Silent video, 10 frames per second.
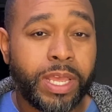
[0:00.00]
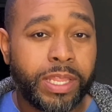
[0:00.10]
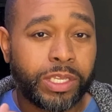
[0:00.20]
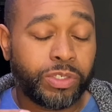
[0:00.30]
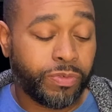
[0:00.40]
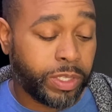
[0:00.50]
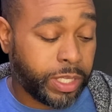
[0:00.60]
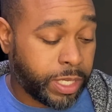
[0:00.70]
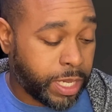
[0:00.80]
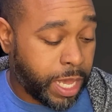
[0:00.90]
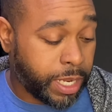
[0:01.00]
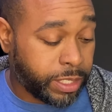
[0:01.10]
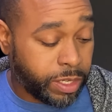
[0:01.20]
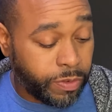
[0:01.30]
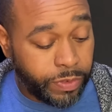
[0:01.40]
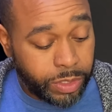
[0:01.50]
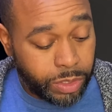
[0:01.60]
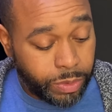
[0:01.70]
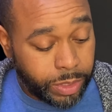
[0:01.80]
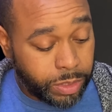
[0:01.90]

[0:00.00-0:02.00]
that you really can kind of delve into it.